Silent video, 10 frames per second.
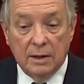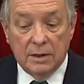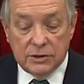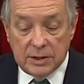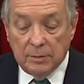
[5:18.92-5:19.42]

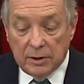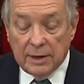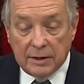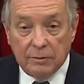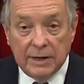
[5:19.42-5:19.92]

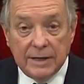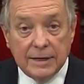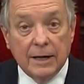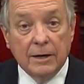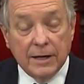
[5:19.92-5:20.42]
Similarly, we need to
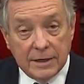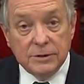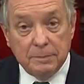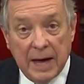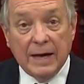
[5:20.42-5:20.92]
get our
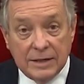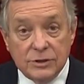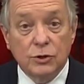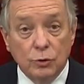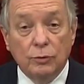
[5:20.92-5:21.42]
kids back in
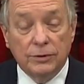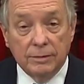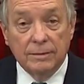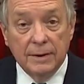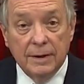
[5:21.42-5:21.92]
school.
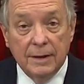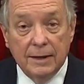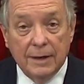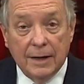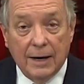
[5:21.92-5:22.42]

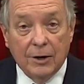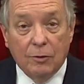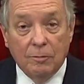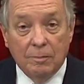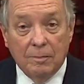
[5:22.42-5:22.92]
I
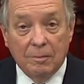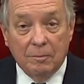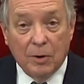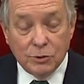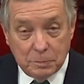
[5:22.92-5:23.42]
know
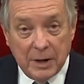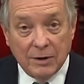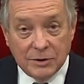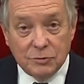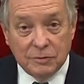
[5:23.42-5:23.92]
most
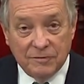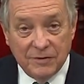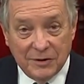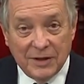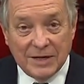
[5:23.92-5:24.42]
parents would
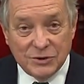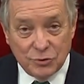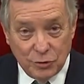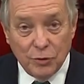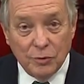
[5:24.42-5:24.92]
feel that's
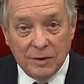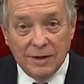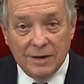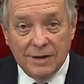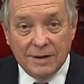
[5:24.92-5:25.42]
true,
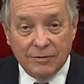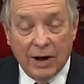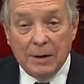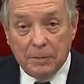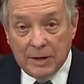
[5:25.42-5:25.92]

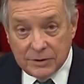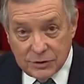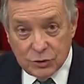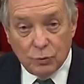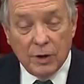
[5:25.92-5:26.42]
grandparents
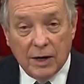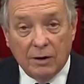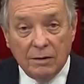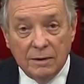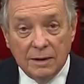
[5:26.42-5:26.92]
as
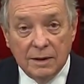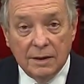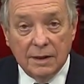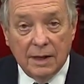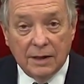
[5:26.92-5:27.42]
well,
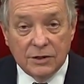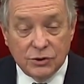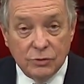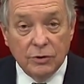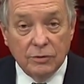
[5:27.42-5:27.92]
and the
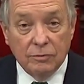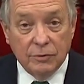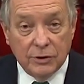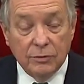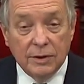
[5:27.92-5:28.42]
sooner
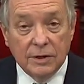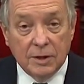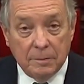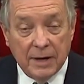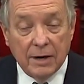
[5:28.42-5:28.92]
we do it,
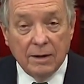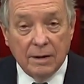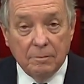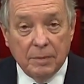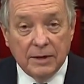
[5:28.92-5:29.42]
the better,
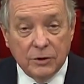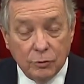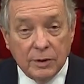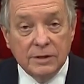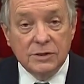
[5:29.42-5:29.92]
but
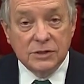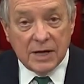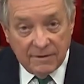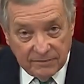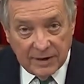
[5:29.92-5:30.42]
do it
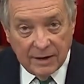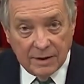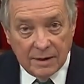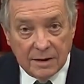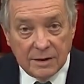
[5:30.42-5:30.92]
safely.
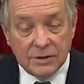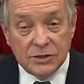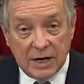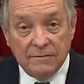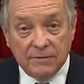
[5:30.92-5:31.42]

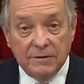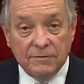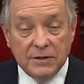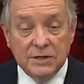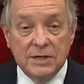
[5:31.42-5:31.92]
Safely
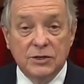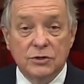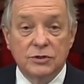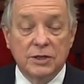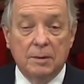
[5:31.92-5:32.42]
for the
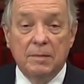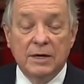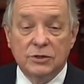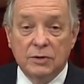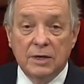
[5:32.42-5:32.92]
teachers and
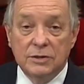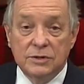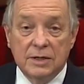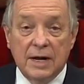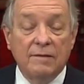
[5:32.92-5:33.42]
administrators
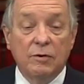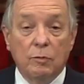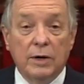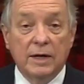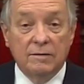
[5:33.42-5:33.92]
and
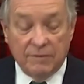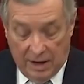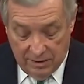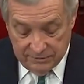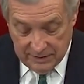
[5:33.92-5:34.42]
everyone
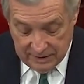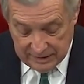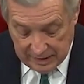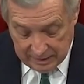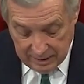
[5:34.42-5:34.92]
involved in
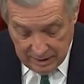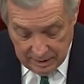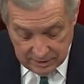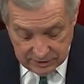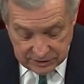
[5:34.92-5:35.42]
that
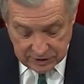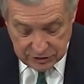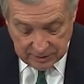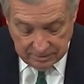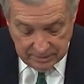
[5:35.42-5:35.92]
decision.